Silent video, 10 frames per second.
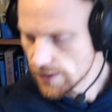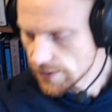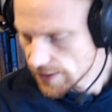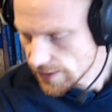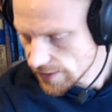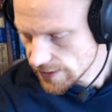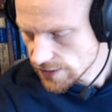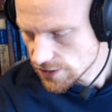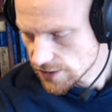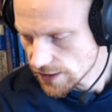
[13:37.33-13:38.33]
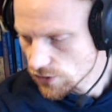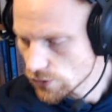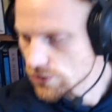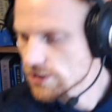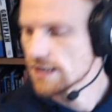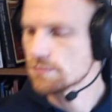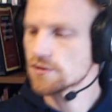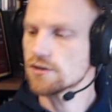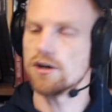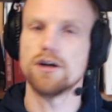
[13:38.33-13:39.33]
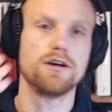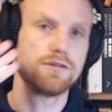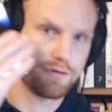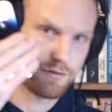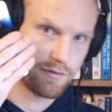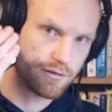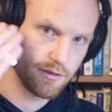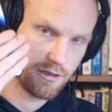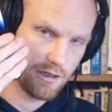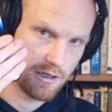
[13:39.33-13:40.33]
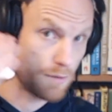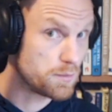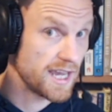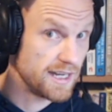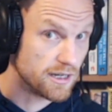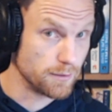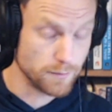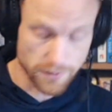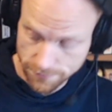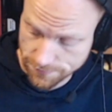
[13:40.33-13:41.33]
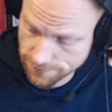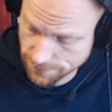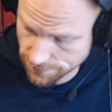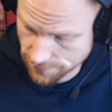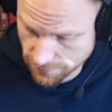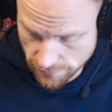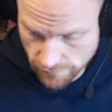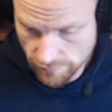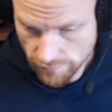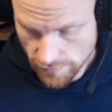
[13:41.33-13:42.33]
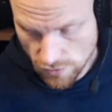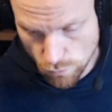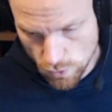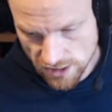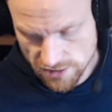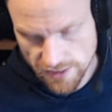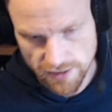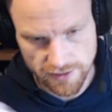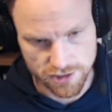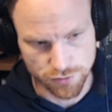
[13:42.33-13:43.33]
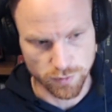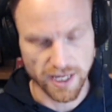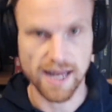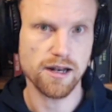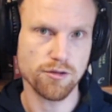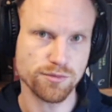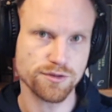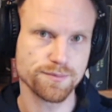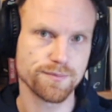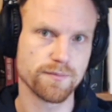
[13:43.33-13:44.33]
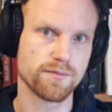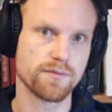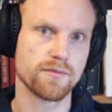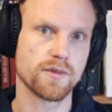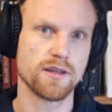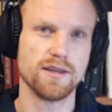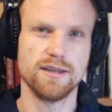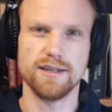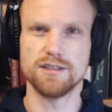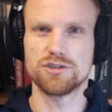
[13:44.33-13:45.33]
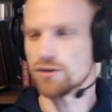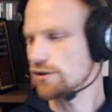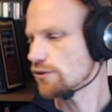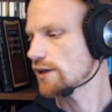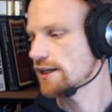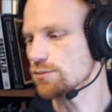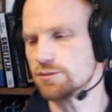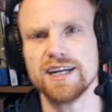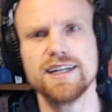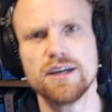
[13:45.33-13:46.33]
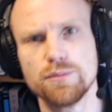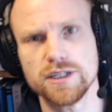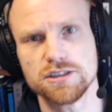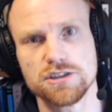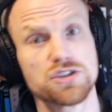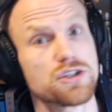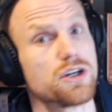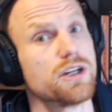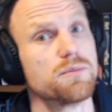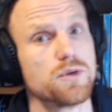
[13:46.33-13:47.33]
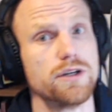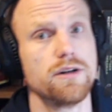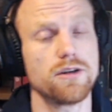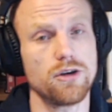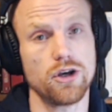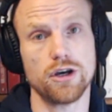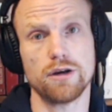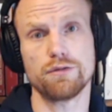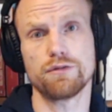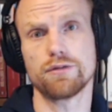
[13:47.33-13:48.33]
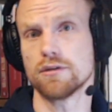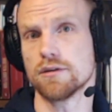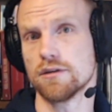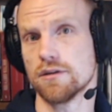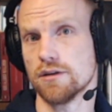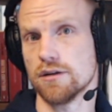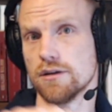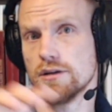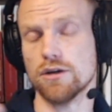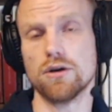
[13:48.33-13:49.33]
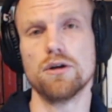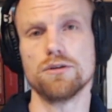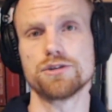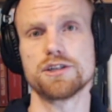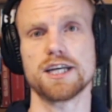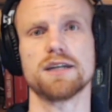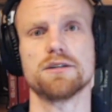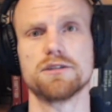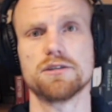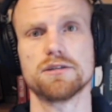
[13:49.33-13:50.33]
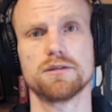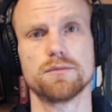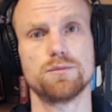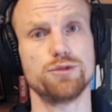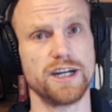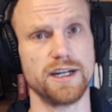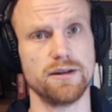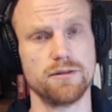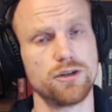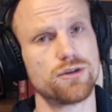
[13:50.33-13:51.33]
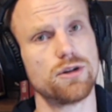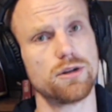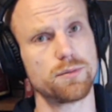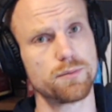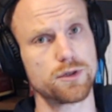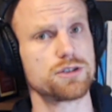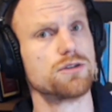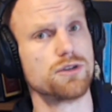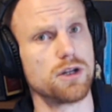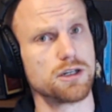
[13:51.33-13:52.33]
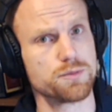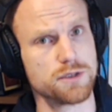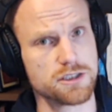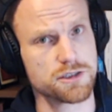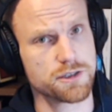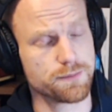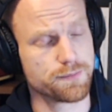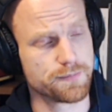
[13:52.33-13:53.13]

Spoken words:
That is that concept of a brain dump. And what exactly is a brain dump? In a certain way, your brain dump is the starting point of your whole second brain, your whole personal knowledge system.